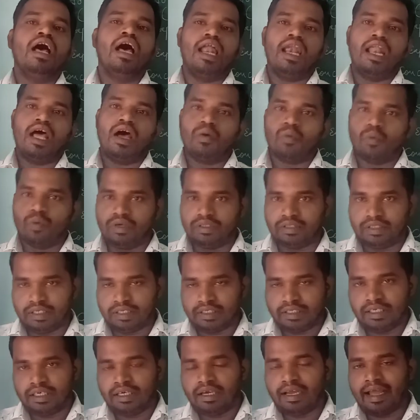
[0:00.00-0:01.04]
along with
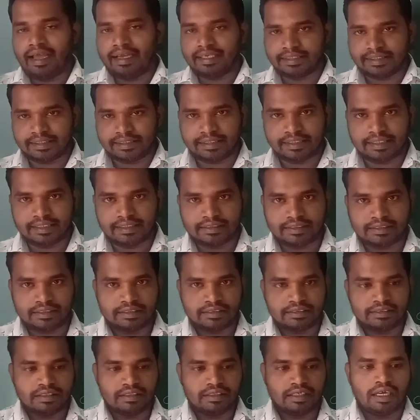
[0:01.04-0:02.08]
that oxygens.
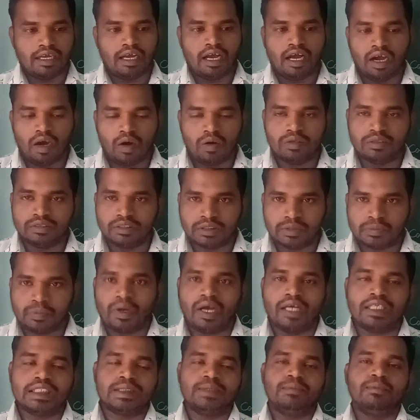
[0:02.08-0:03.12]
How it is
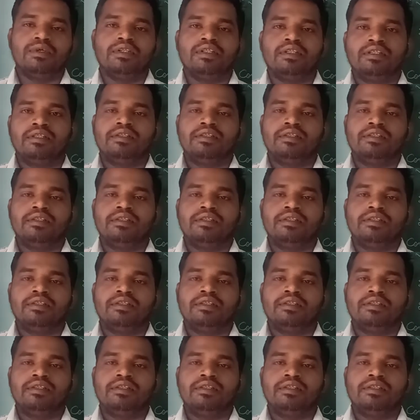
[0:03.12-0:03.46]
possible?